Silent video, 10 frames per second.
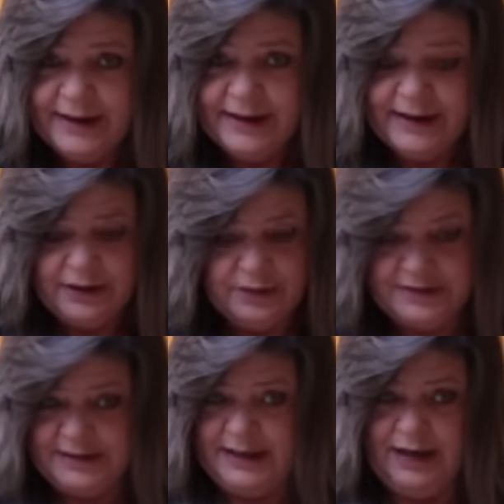He
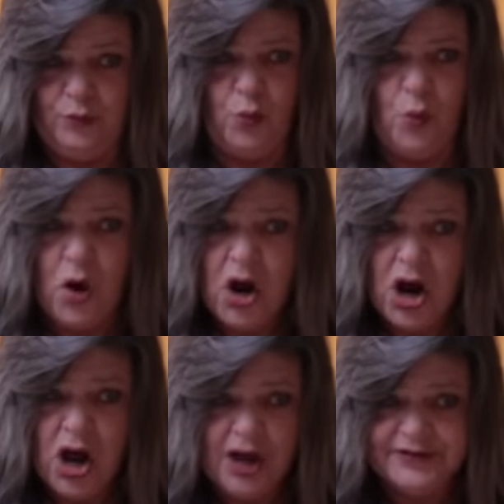was like,
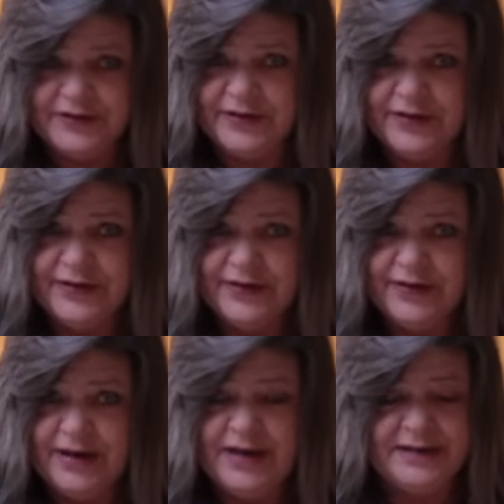what
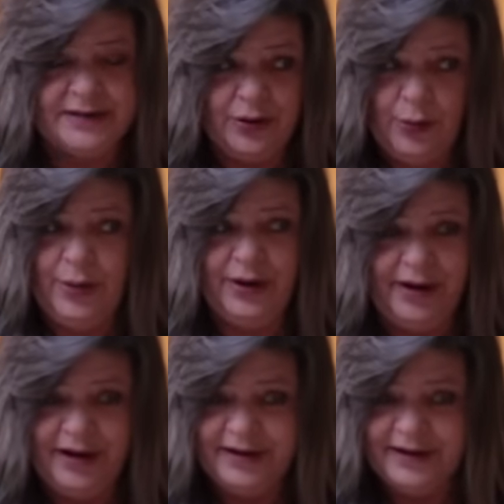is going
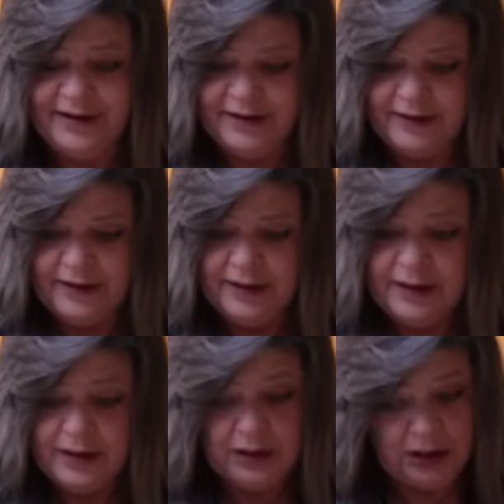on here?
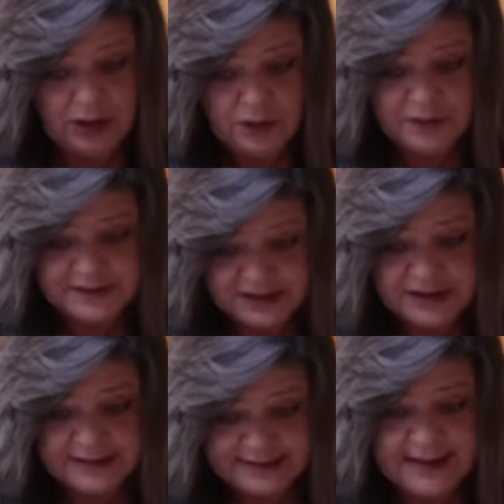No, it's
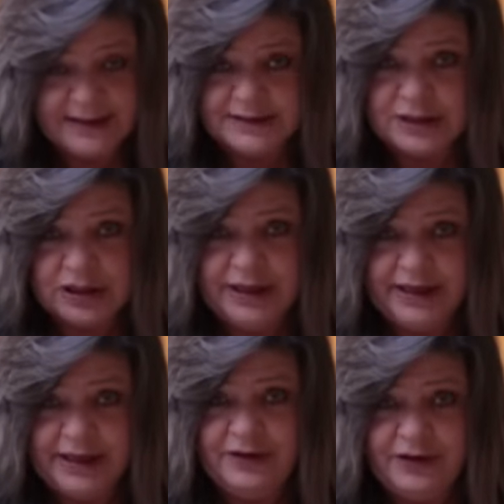just things turning
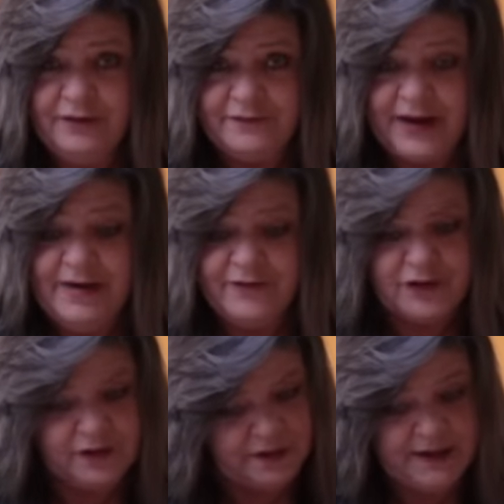in your favor,
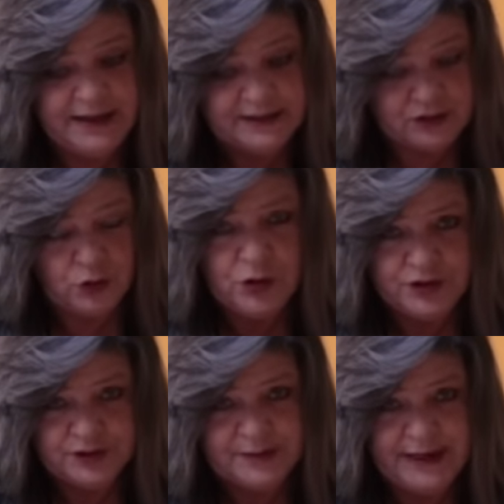things,
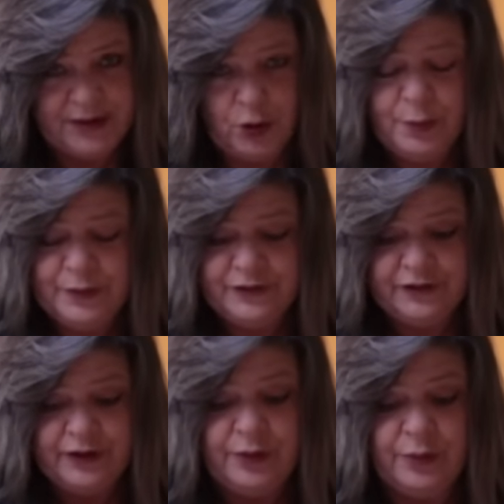doors being opened to
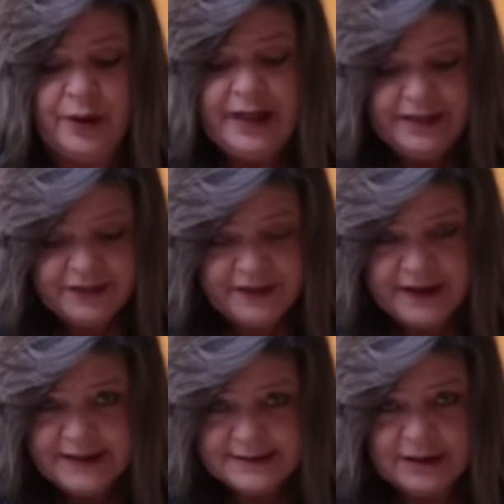you,
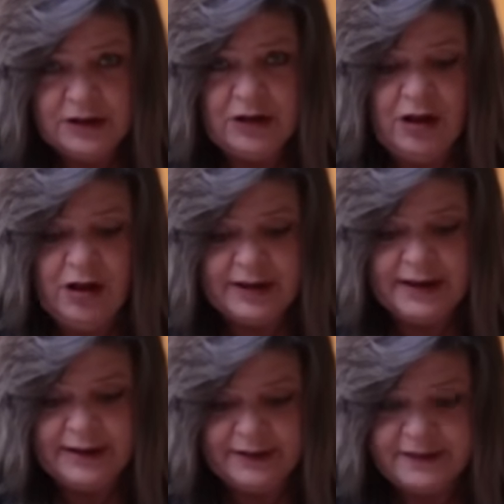things
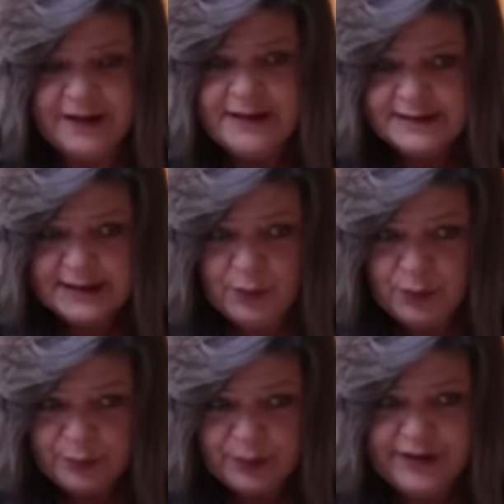unlocking, things that were
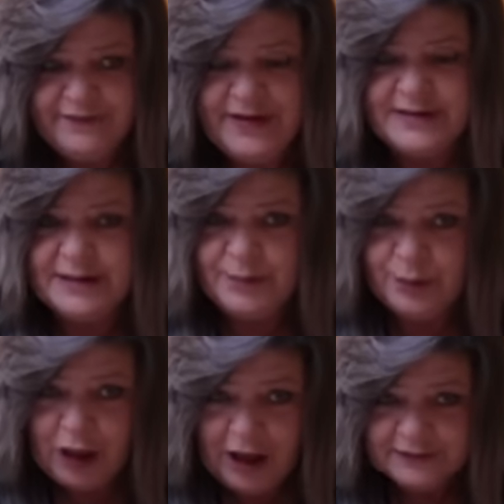previously
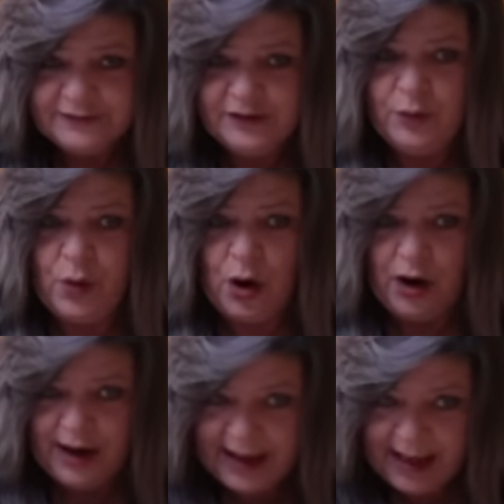blocked to you
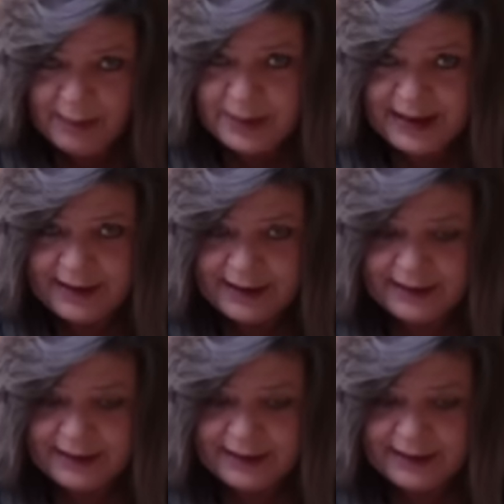are happening.